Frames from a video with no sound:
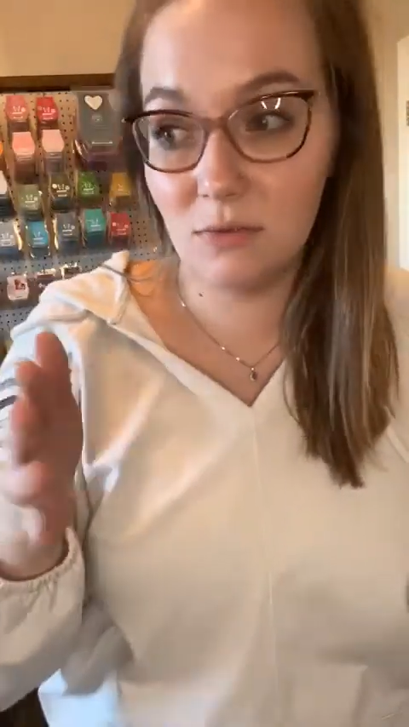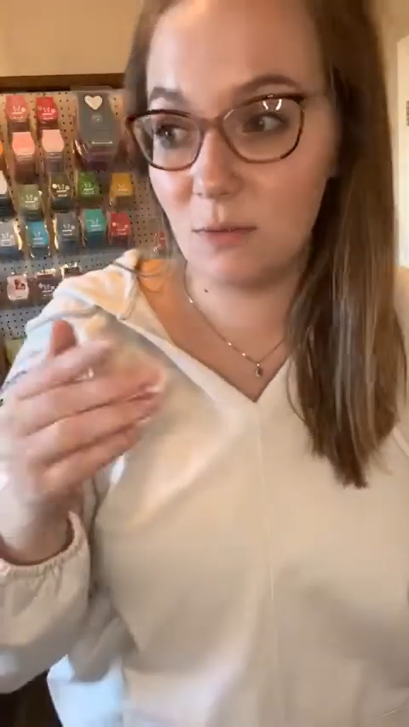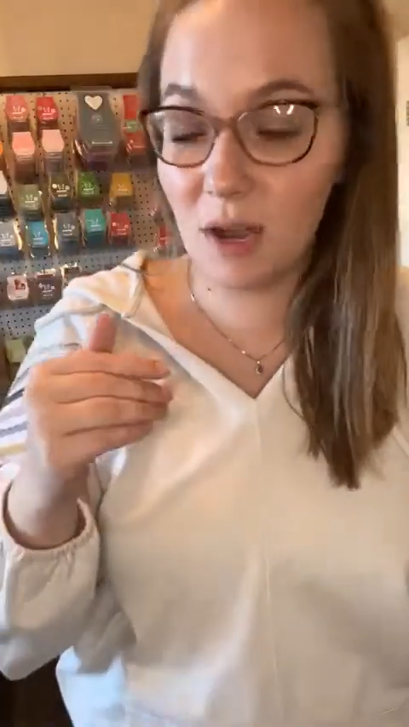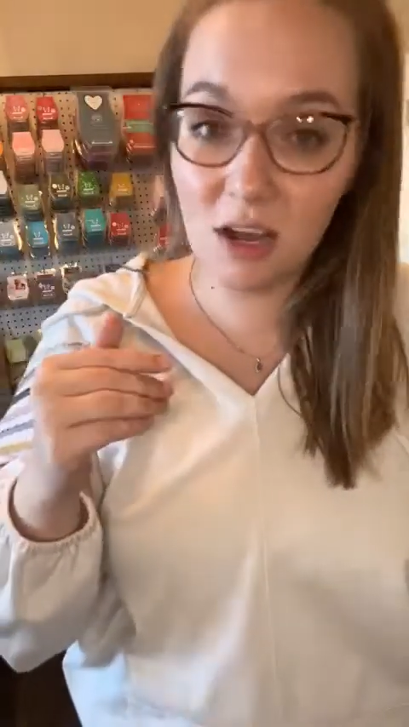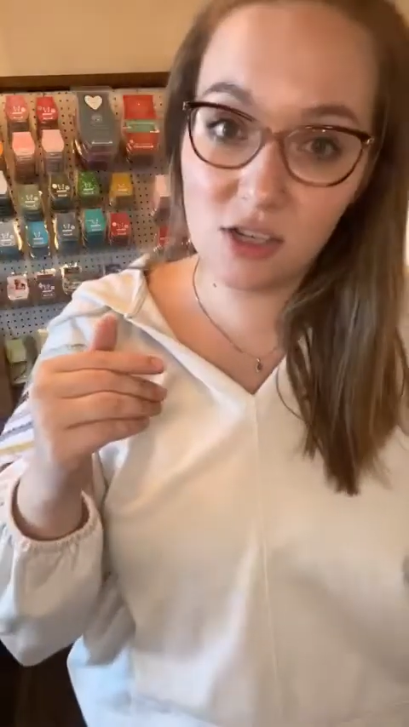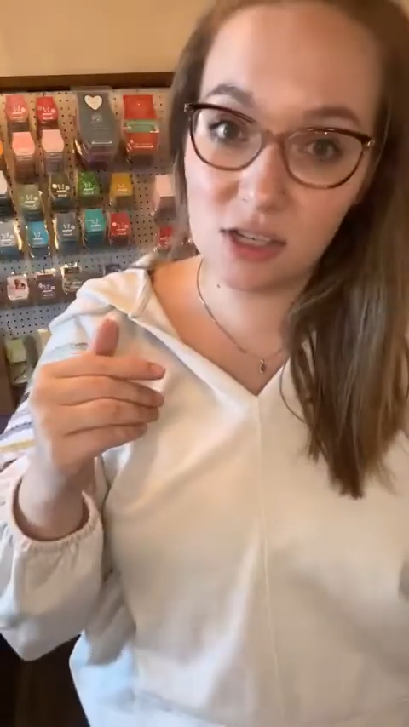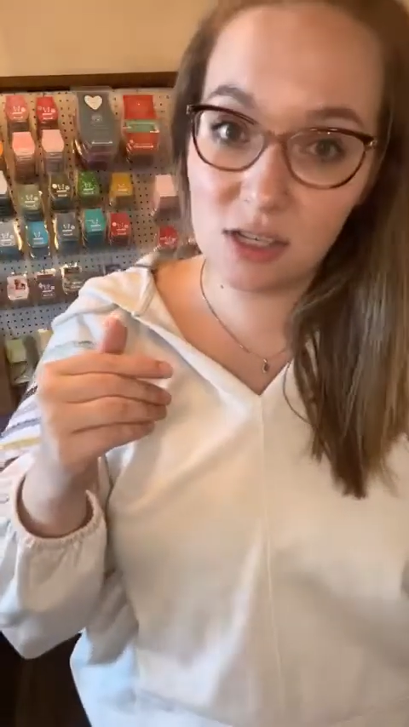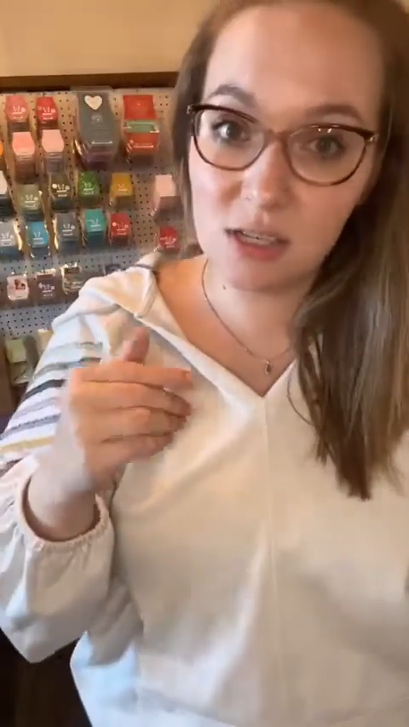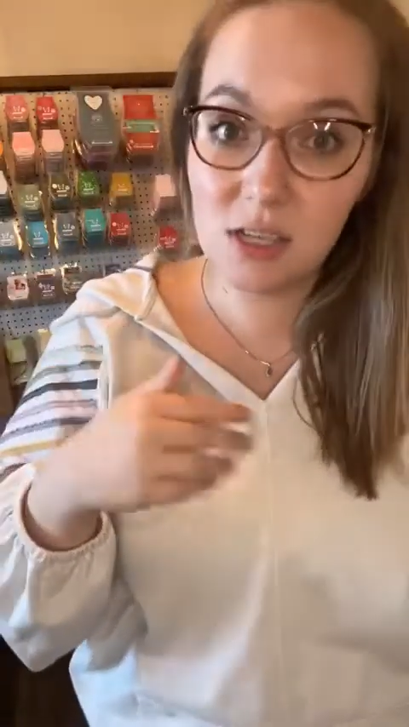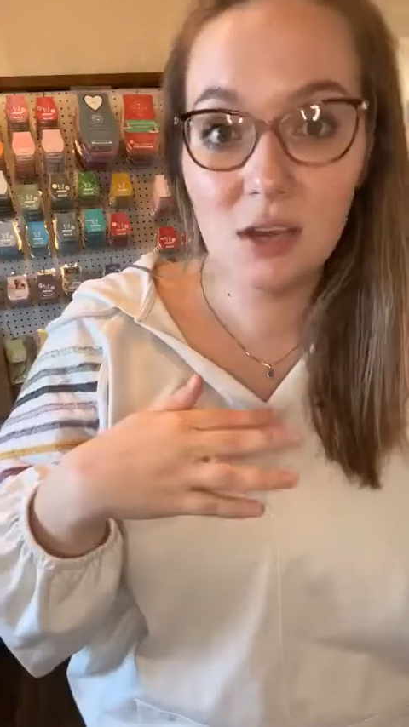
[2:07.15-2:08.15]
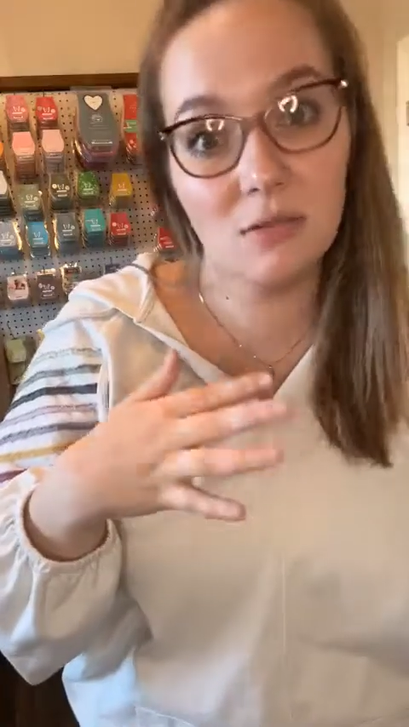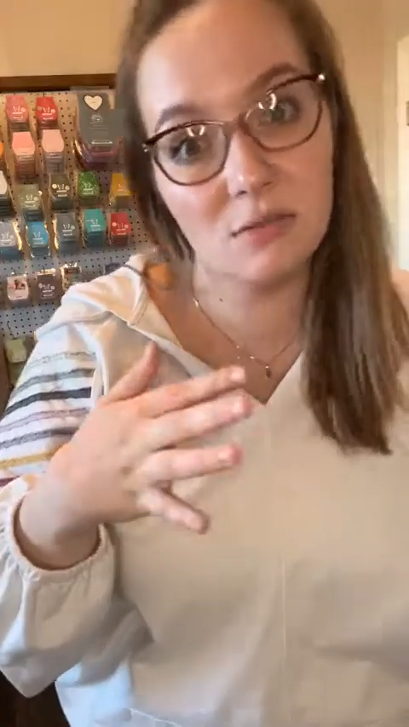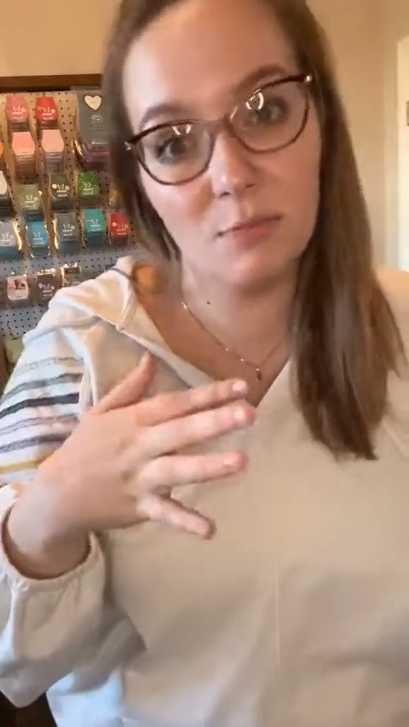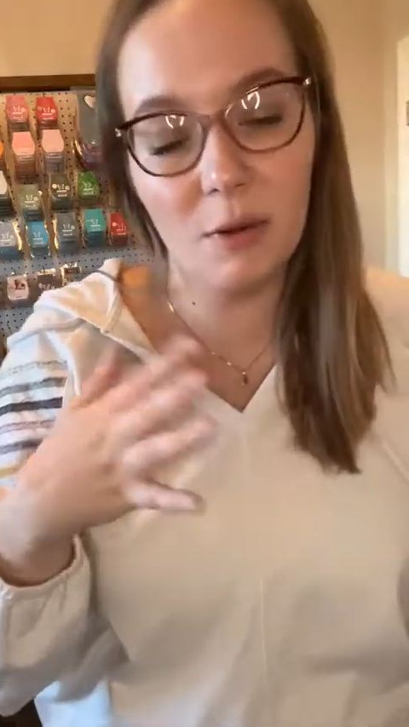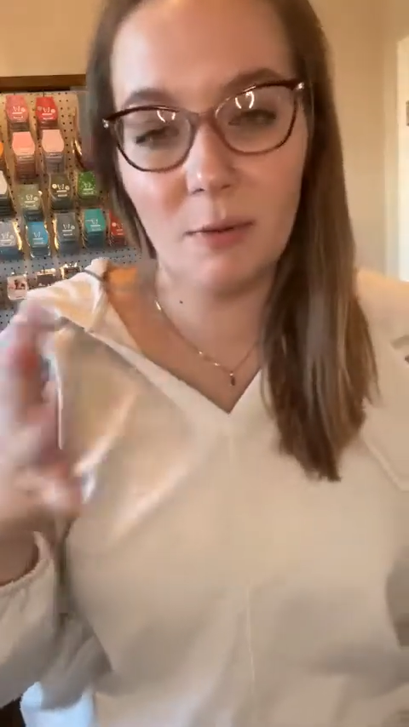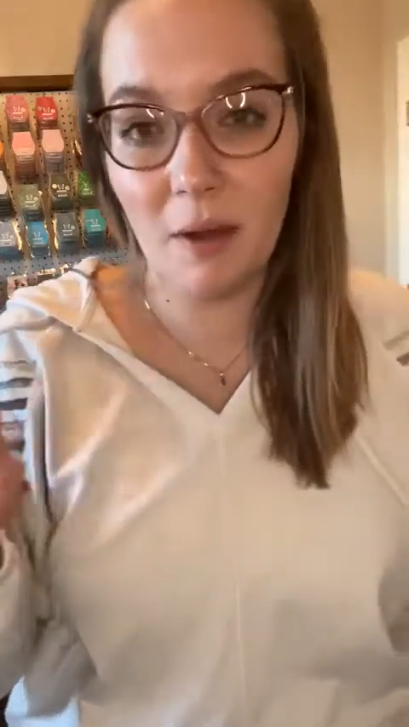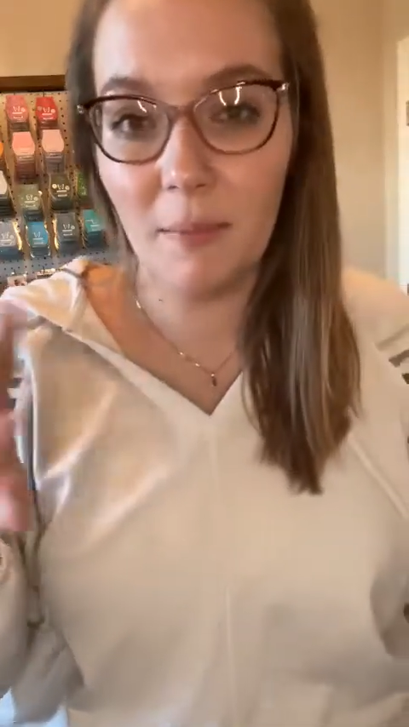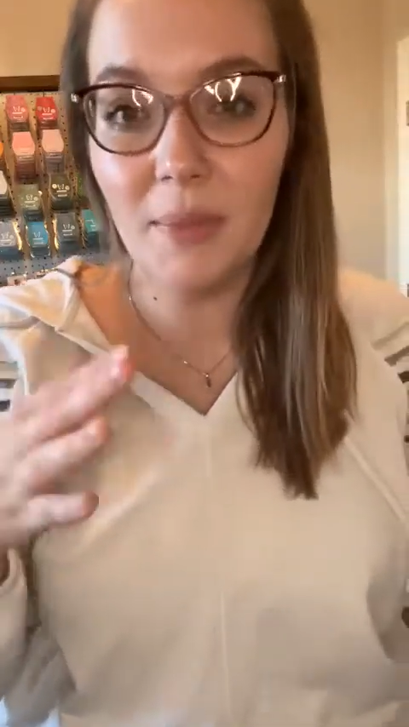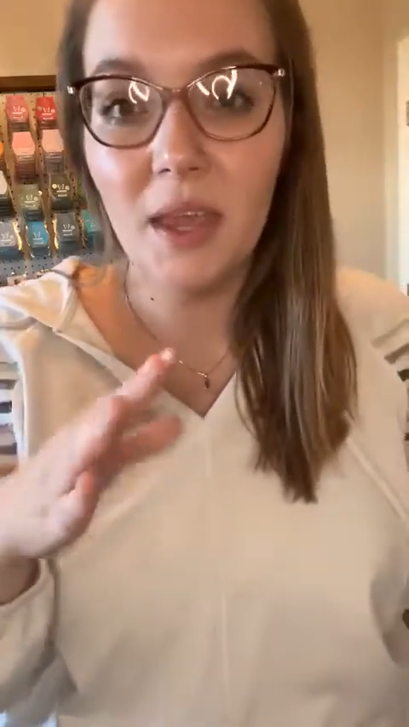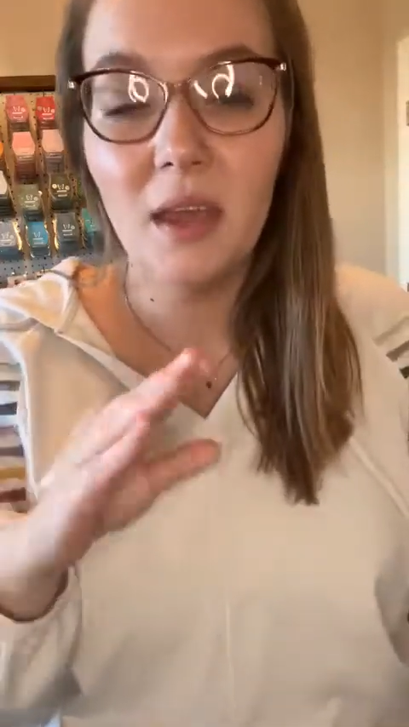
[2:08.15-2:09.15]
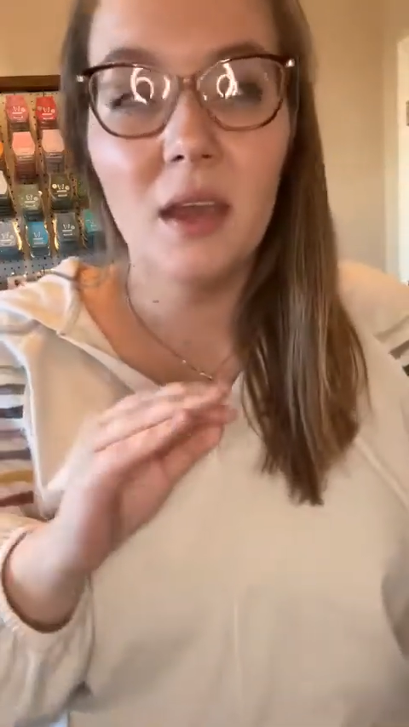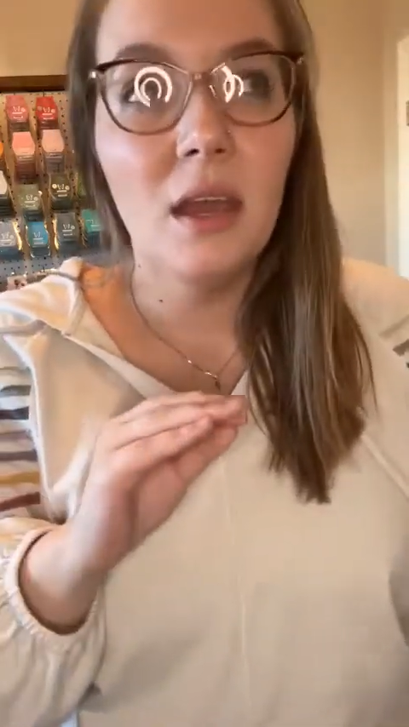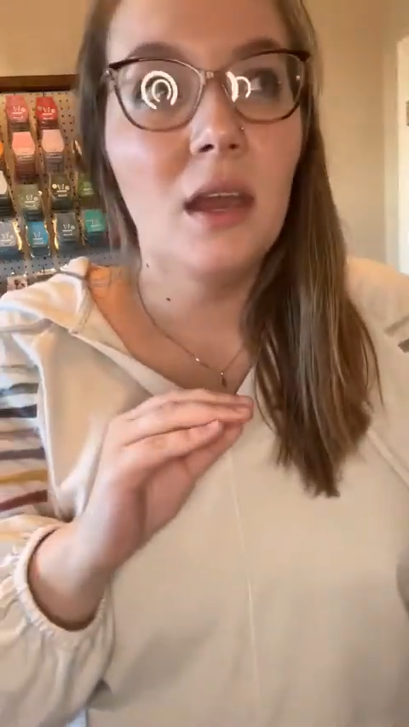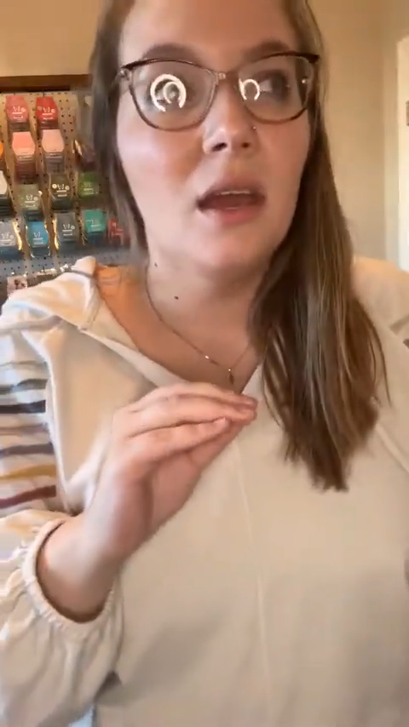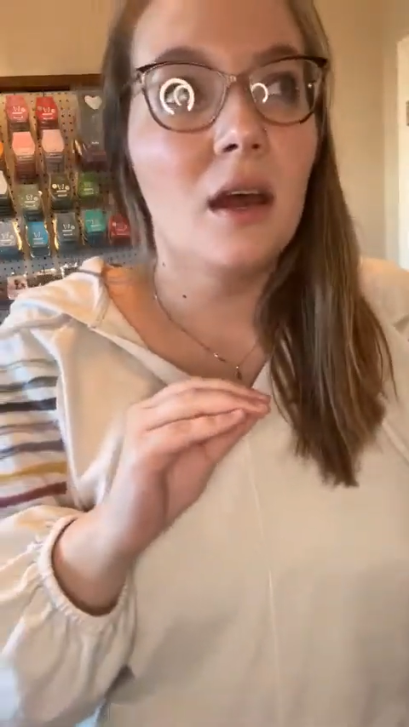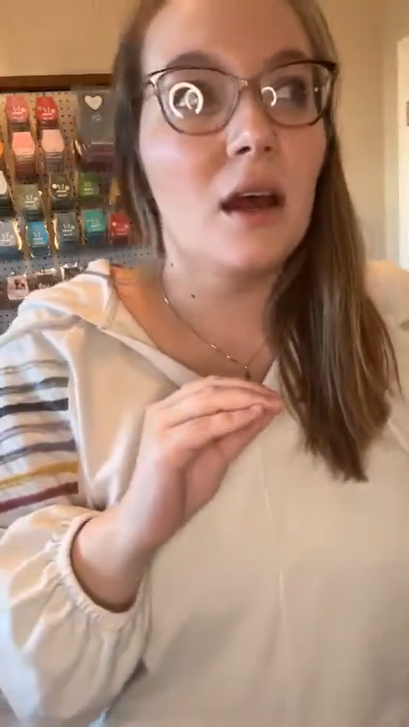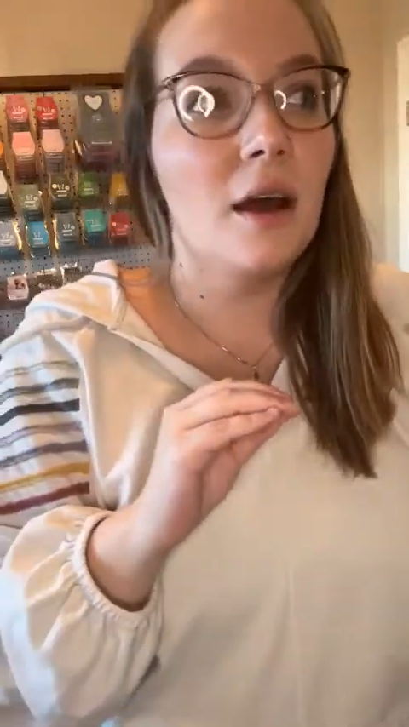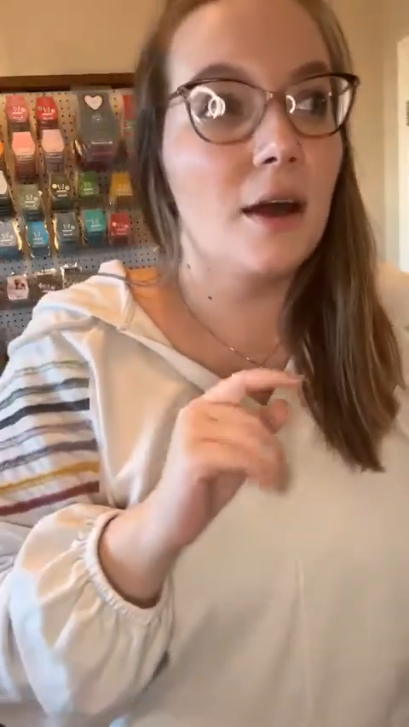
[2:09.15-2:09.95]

Oh my gosh, this is cute, blah blah blah.